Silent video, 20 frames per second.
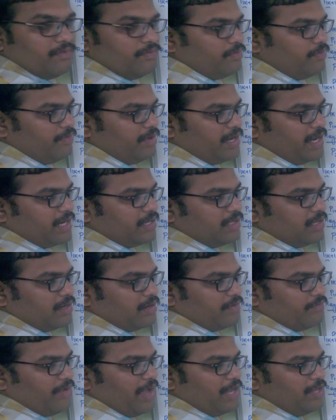we will get
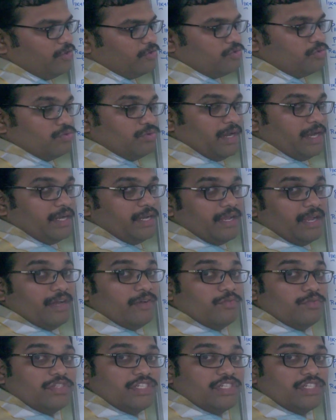the value 288,